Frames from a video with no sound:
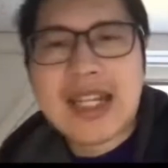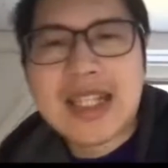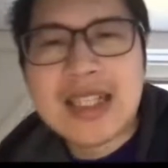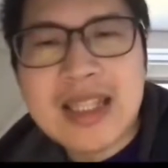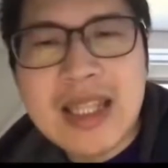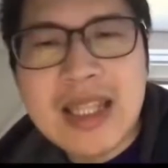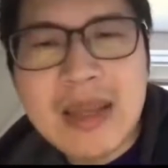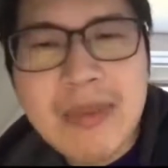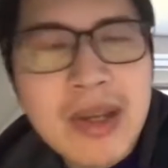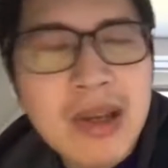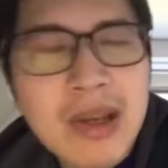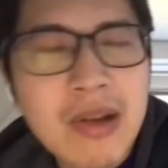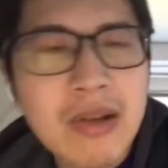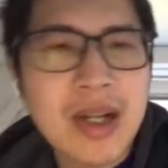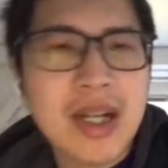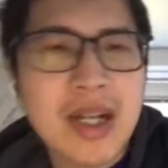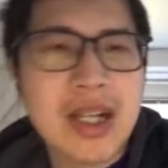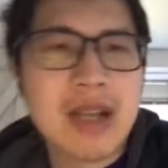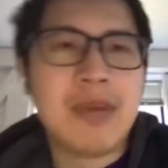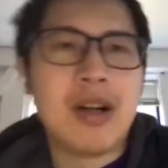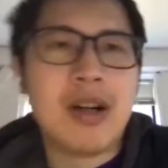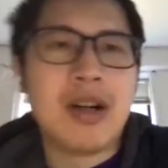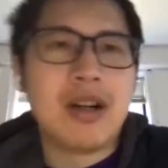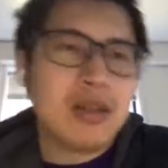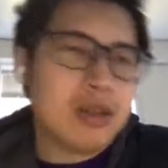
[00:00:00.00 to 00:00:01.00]
a deep Q
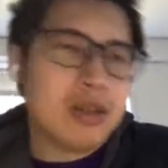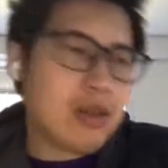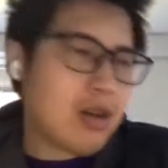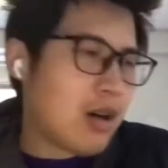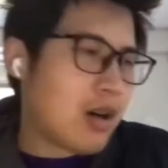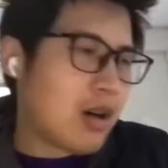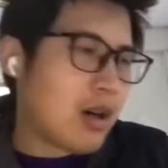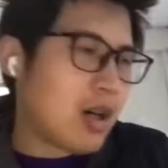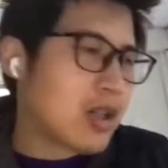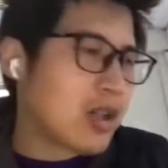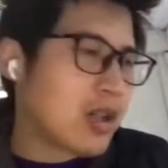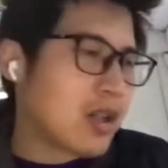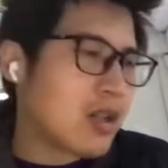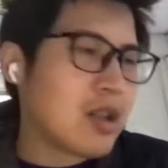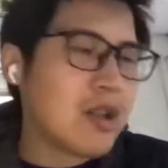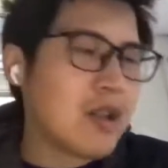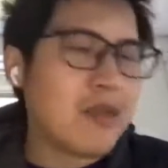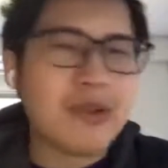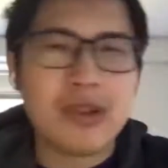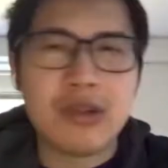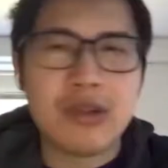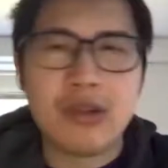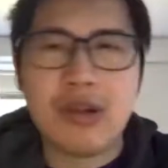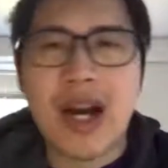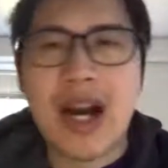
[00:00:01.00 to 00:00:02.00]
learning model, or
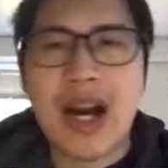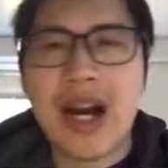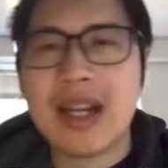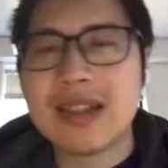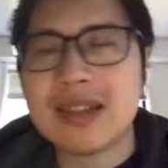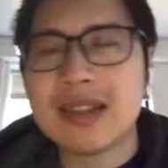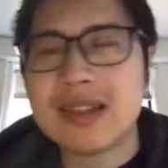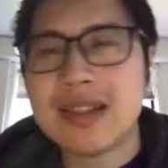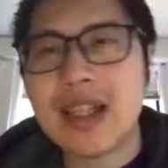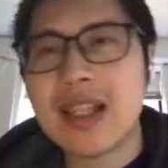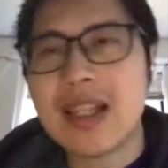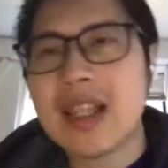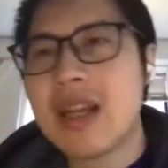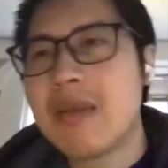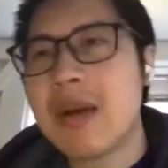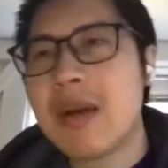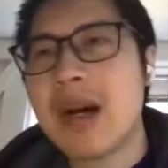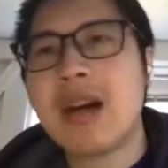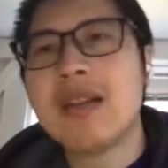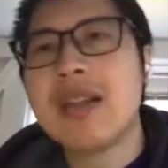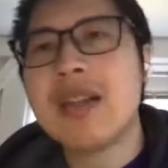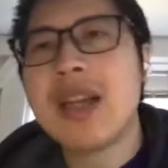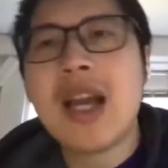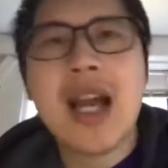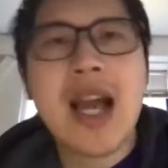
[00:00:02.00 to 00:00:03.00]
if you are thinking
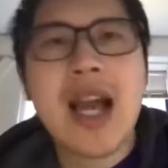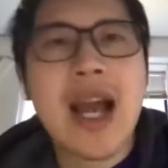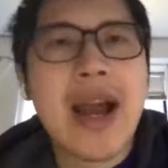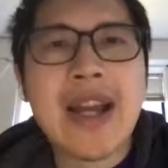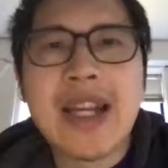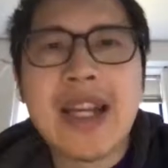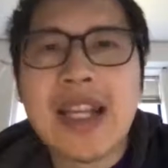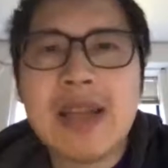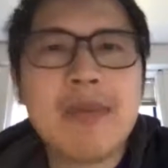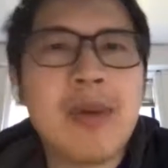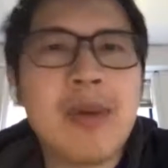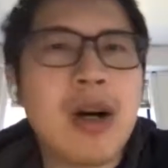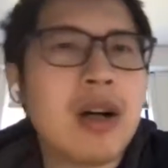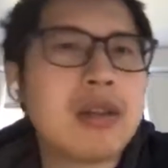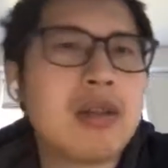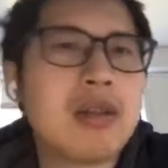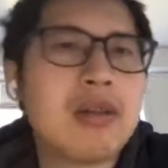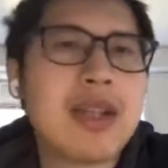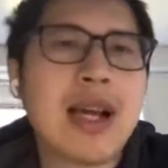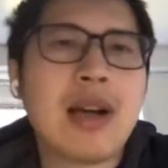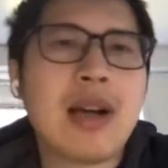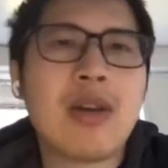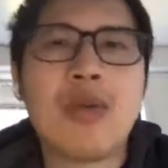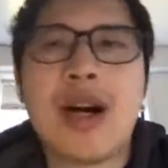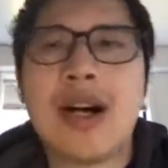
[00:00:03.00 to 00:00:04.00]
about any model
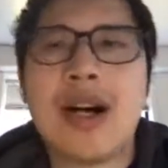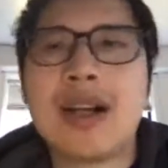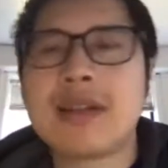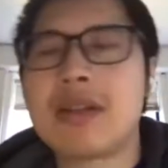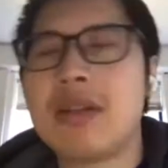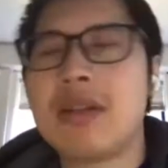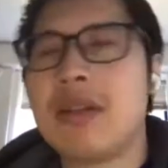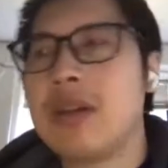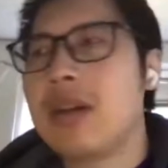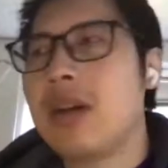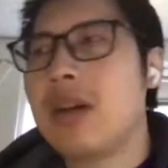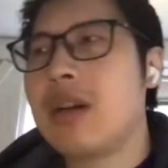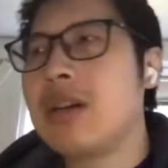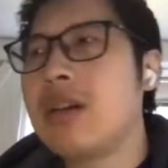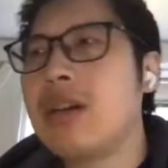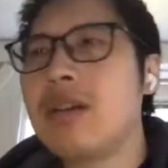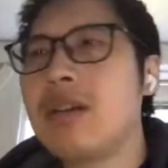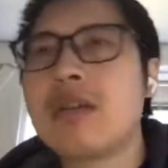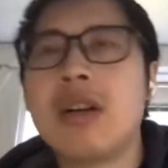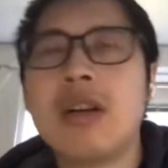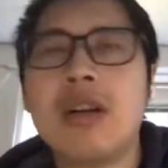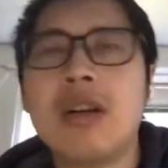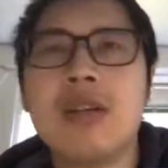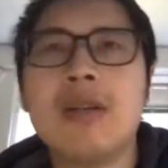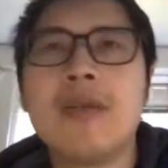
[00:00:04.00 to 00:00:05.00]
that runs on your
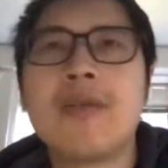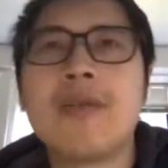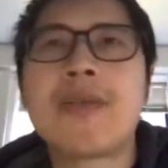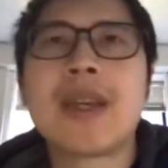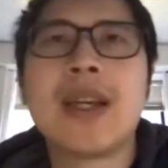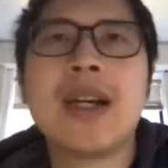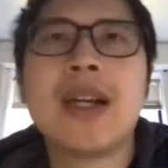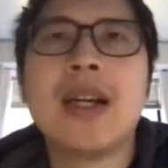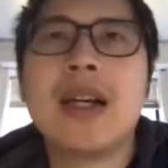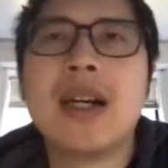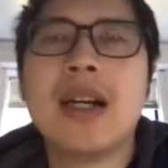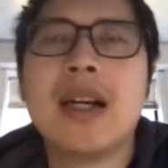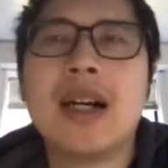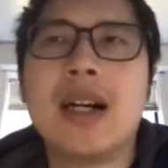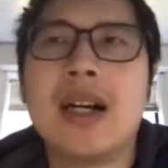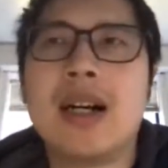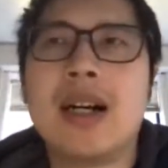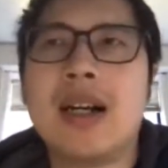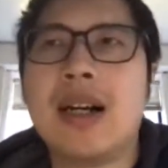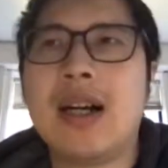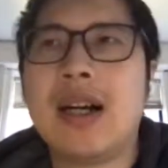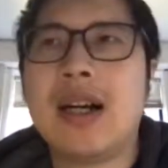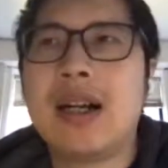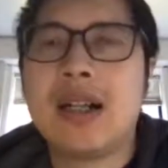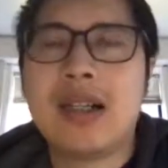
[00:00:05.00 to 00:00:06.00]
local
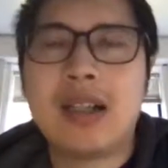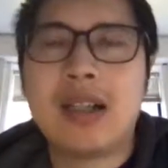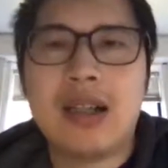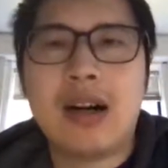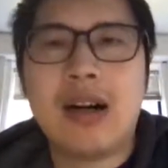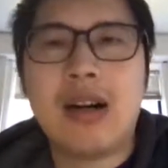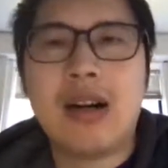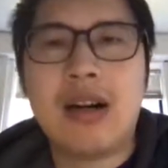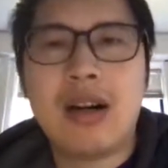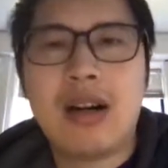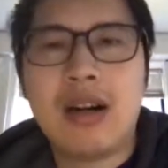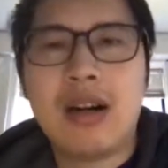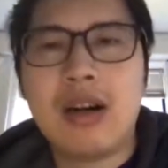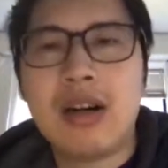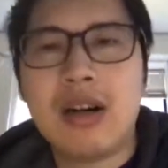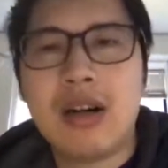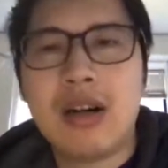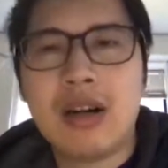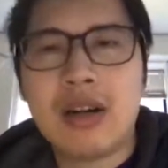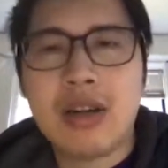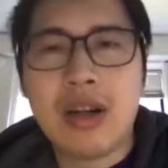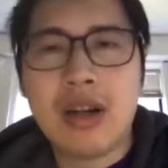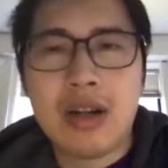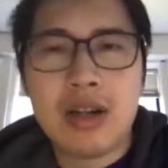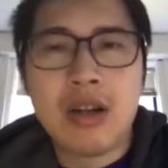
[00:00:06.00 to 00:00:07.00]

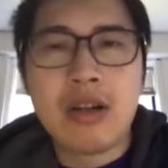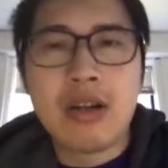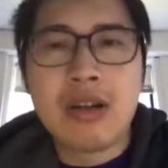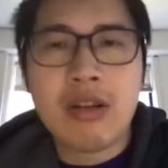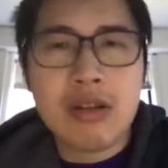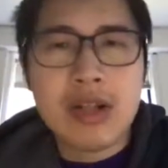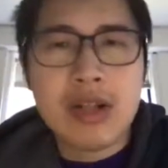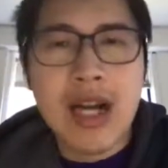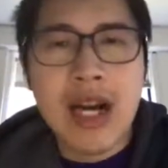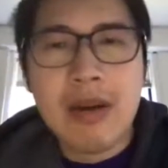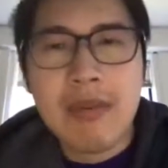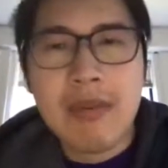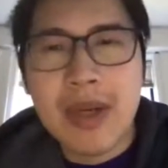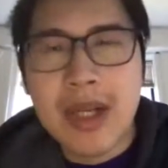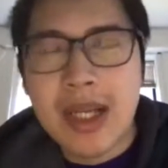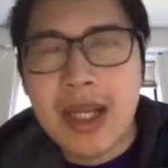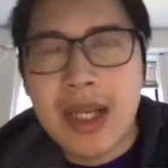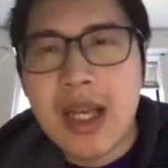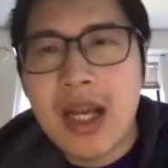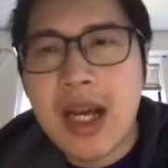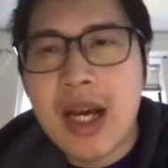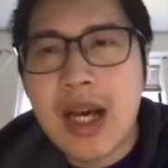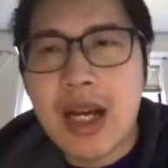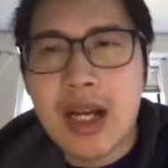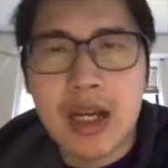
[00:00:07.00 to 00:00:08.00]
on your local
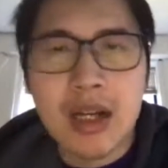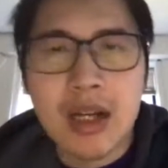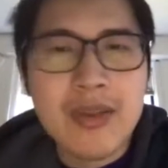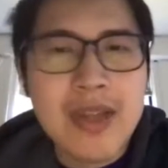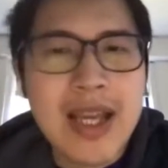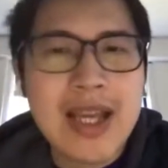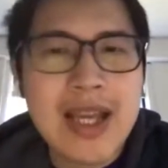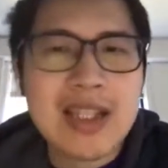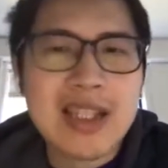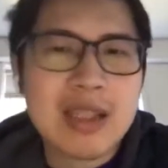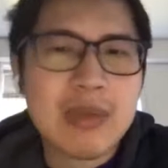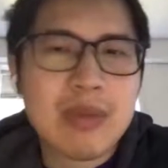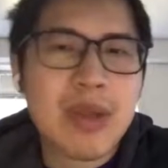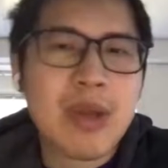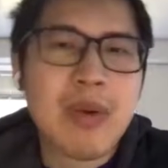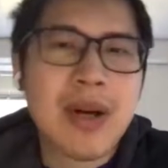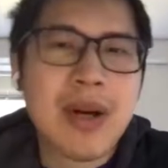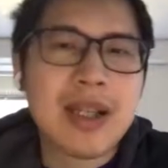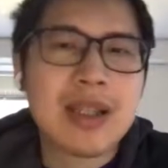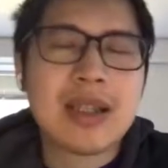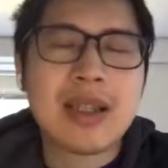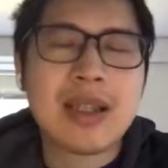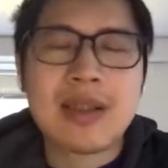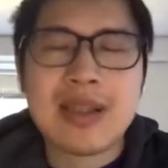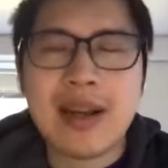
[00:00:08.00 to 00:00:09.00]
company, a lot of cases people
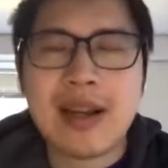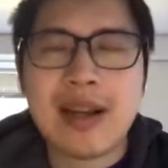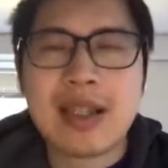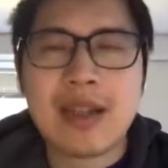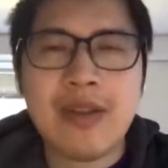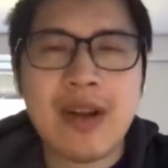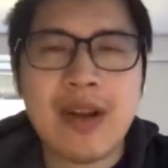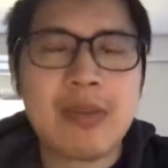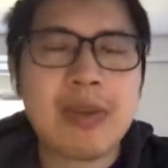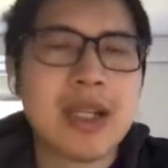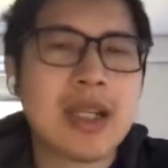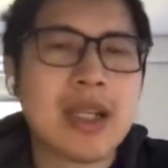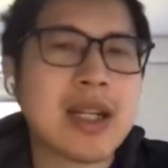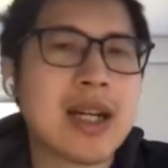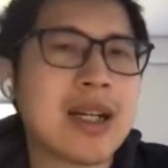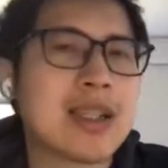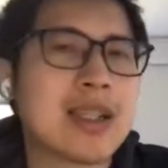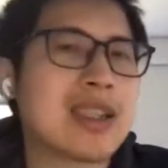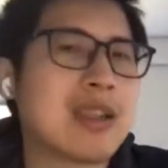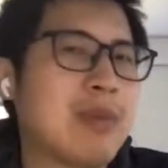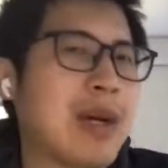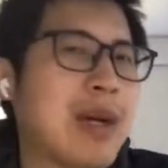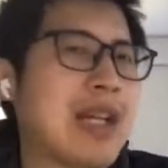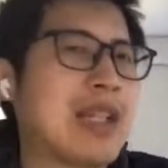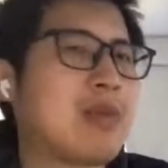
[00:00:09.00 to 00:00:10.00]
are developing
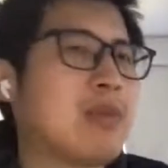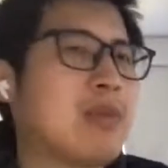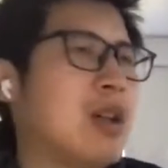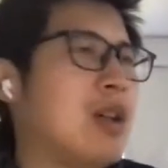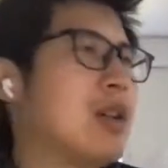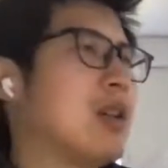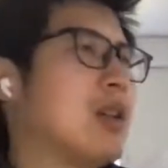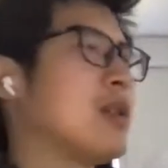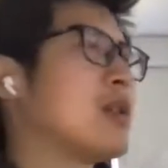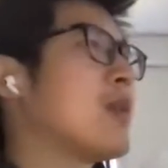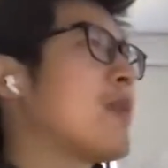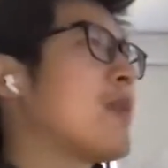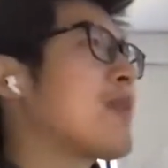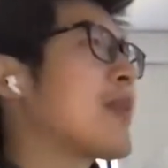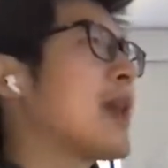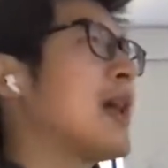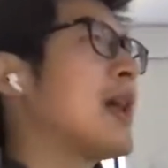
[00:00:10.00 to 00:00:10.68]
customized models,